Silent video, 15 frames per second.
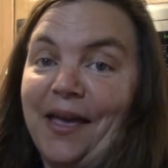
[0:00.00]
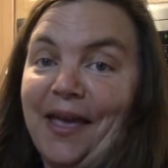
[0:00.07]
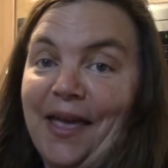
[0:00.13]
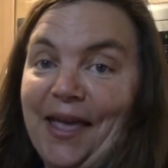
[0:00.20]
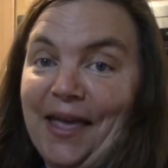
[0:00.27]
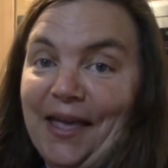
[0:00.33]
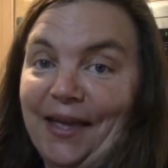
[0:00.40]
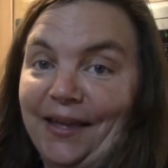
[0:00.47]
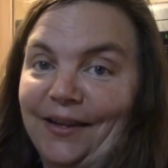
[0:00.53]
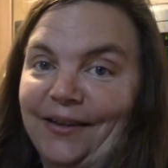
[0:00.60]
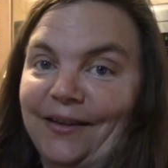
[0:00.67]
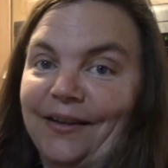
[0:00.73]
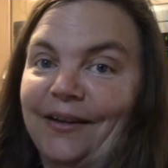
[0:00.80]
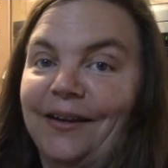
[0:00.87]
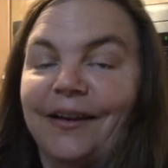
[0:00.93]

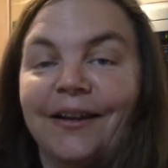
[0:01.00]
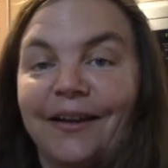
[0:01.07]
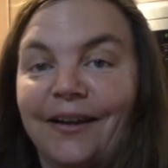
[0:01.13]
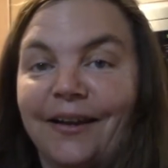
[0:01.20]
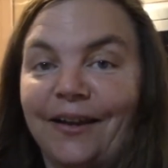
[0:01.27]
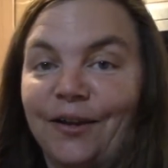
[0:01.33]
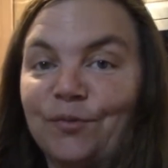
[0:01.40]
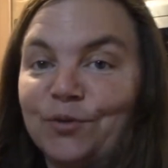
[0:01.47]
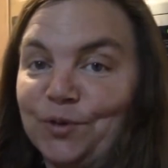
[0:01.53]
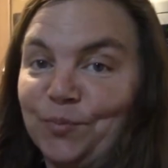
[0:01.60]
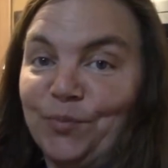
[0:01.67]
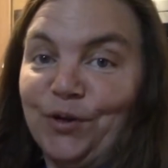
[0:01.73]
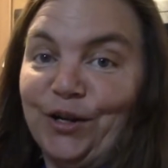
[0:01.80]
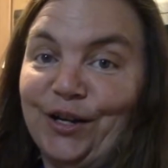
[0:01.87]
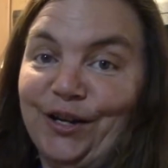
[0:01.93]
And it was
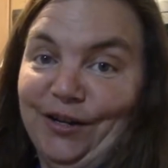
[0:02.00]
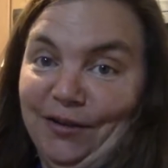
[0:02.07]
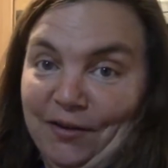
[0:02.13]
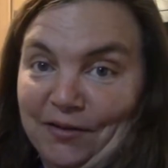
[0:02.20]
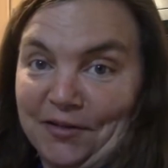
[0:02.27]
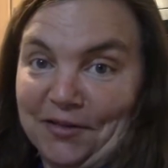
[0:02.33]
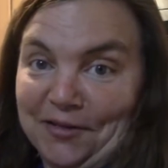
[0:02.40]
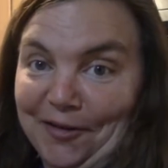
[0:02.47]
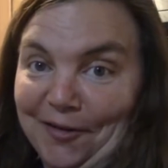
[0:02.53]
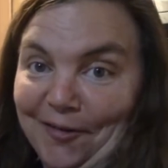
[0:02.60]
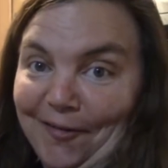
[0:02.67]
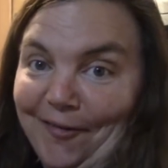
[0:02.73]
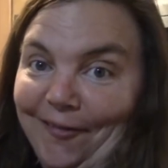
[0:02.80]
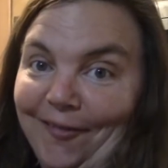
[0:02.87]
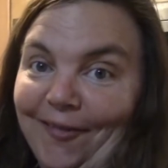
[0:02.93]
pretty
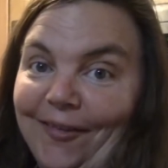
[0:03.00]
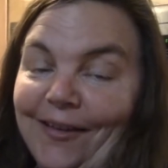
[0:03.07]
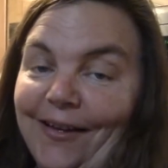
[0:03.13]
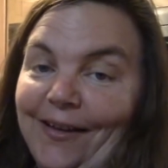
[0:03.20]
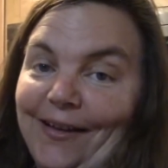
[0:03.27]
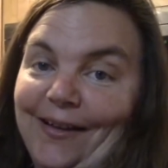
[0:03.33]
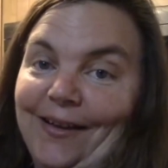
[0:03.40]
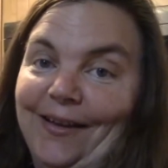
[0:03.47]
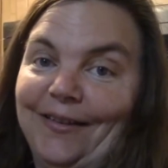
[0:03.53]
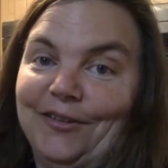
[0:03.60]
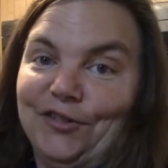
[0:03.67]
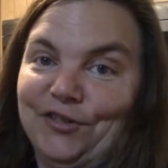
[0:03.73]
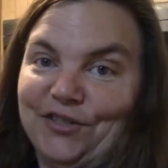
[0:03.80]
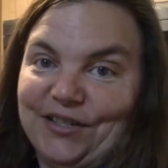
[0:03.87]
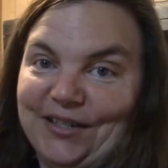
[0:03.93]
hysterical, as
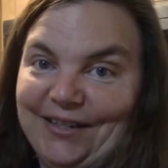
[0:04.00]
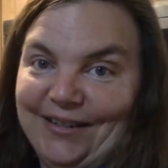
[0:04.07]
you see